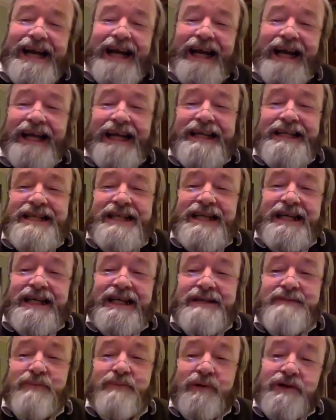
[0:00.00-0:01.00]

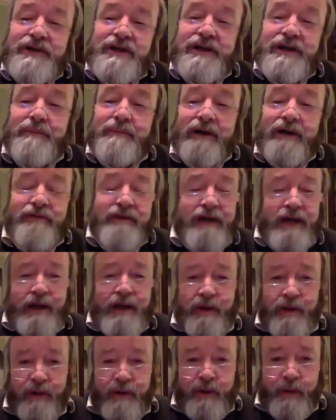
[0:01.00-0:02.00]
he's put in a
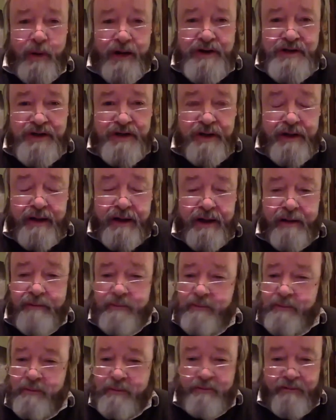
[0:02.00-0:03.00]
perfectly good question, and
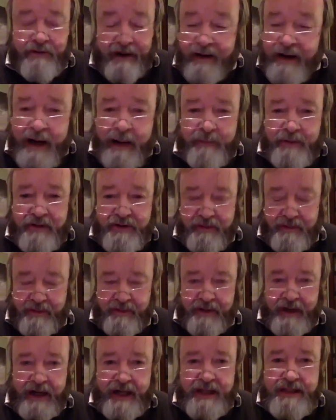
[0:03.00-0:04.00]
I'm very happy to
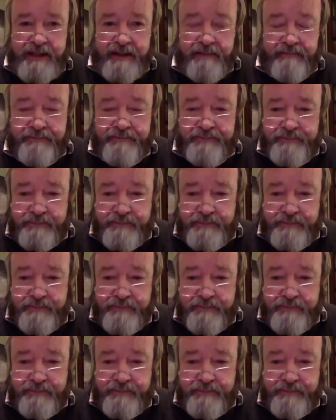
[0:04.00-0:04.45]
address it.